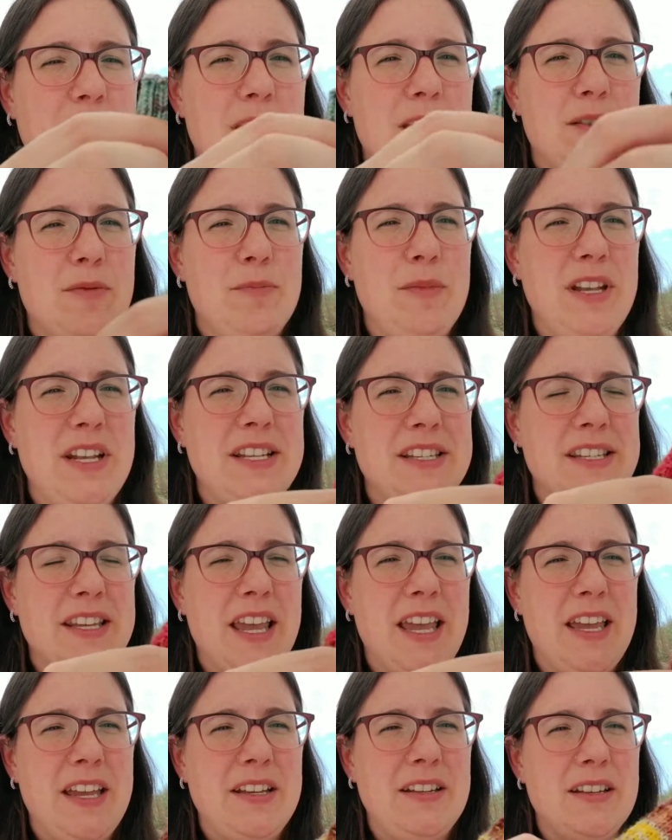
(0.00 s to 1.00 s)
mini
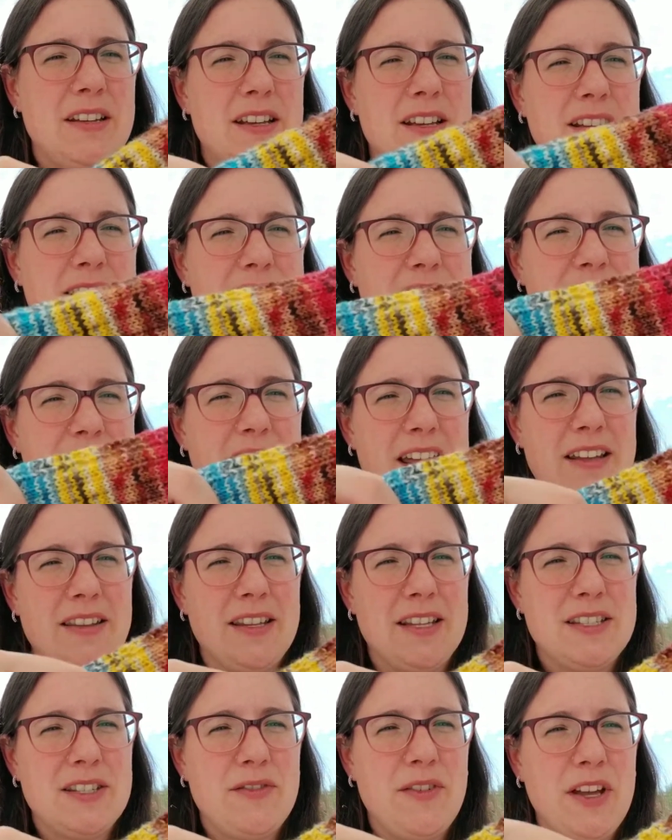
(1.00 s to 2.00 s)
skein set
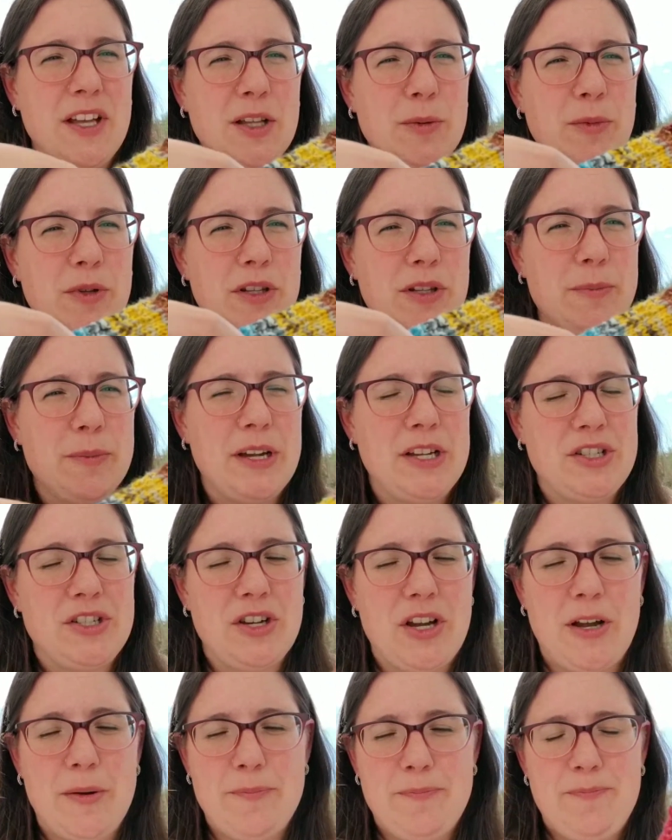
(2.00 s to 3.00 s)
that's available in my
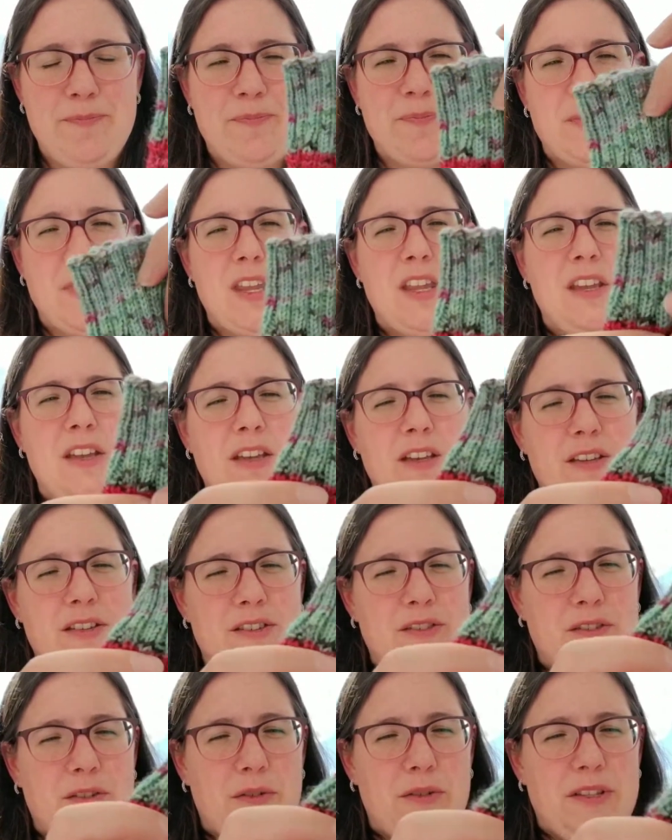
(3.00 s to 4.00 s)
shop.
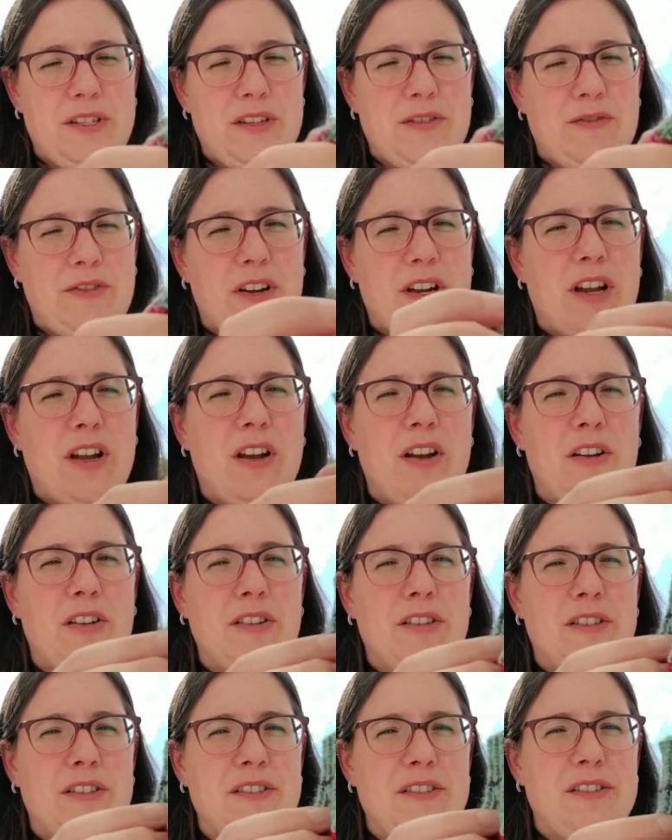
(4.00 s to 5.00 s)
So the different
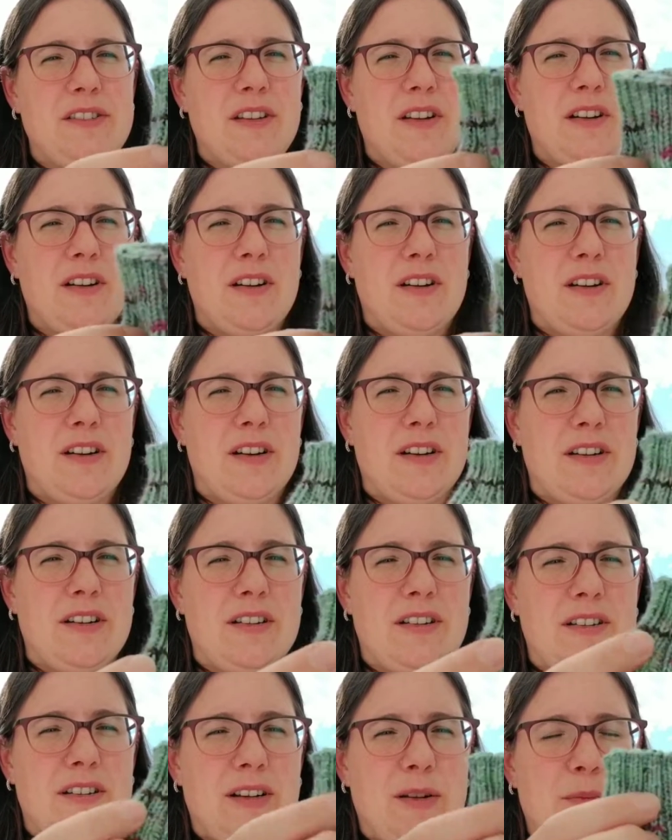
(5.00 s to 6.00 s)
colors are
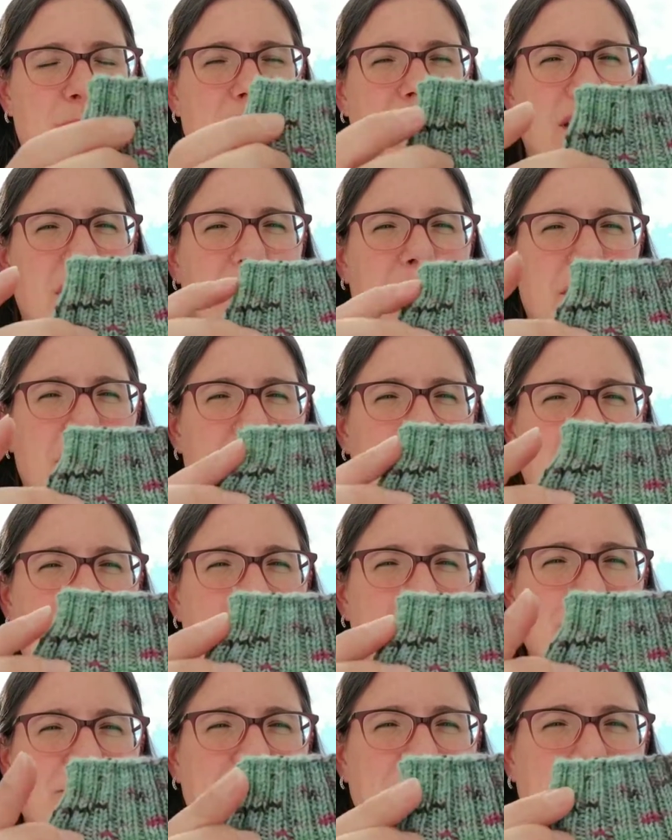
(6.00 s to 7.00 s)
up here. We've got
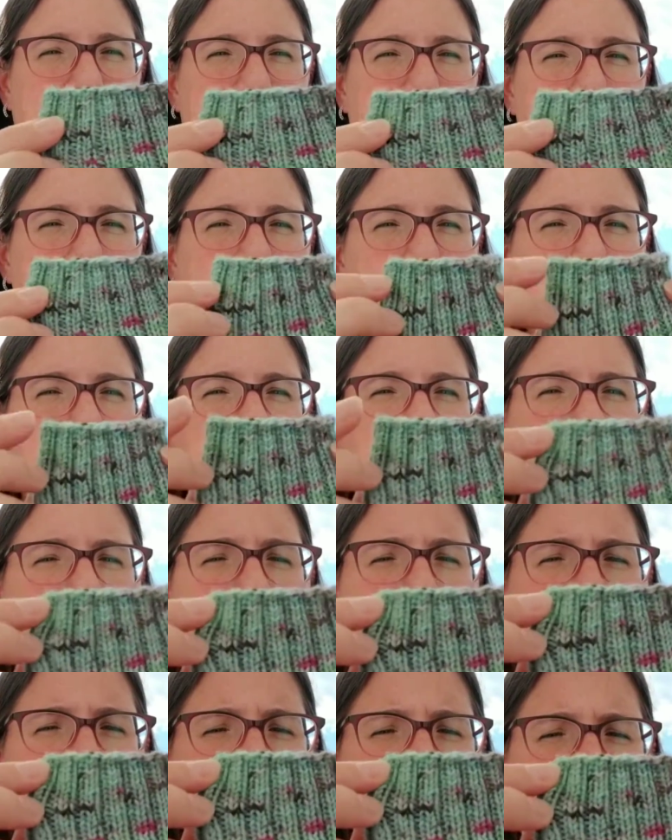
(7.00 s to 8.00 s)

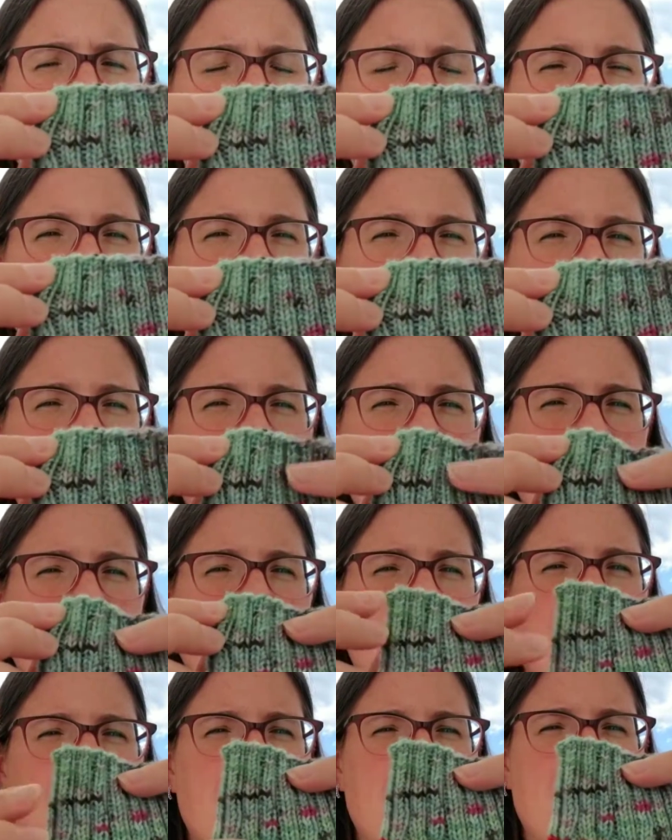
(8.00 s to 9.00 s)
hummingbird,
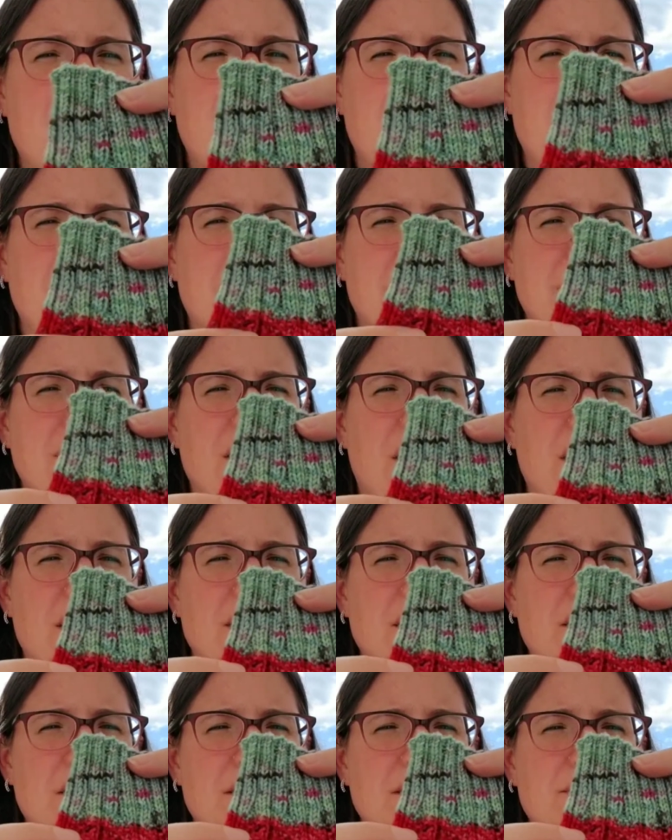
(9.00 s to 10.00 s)
and then
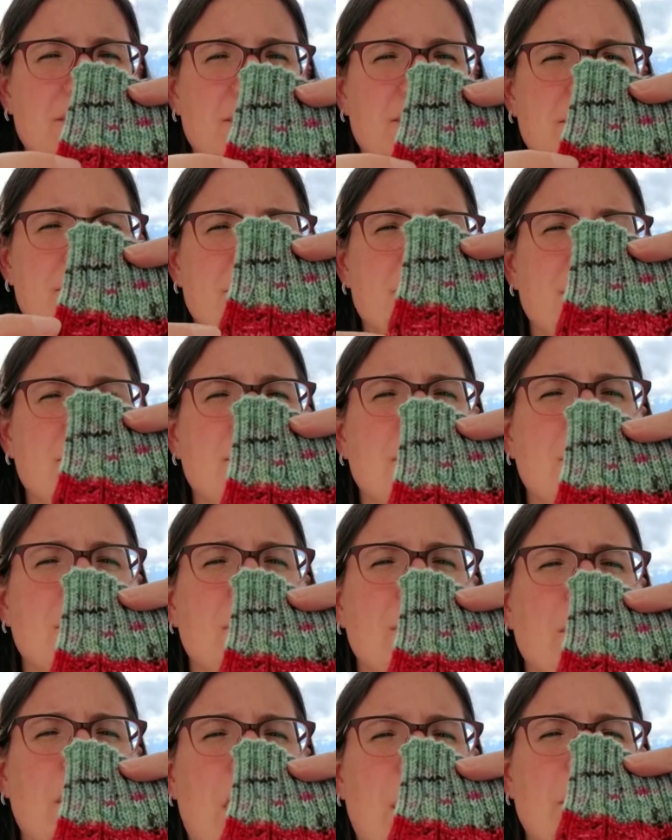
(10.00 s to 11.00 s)
cardinal,
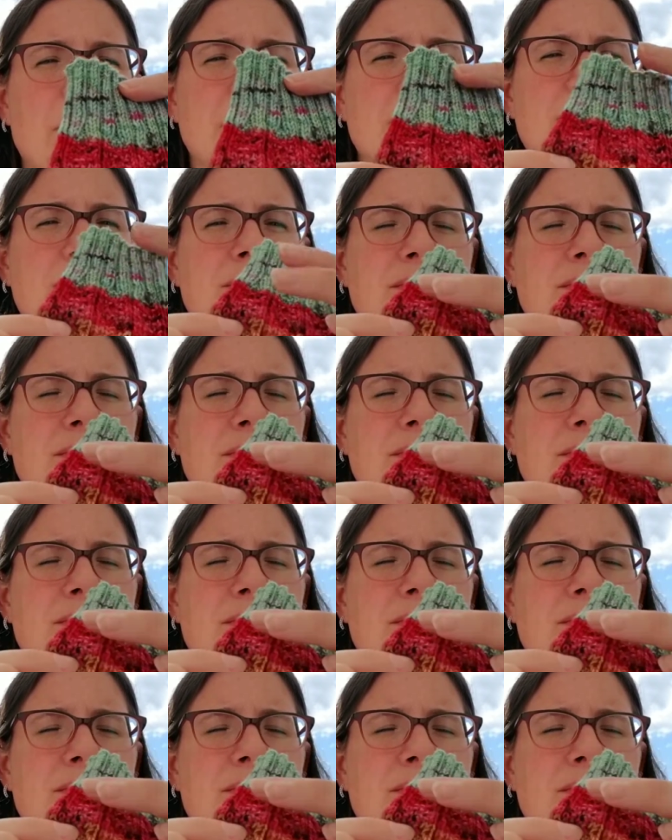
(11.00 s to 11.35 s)
robin,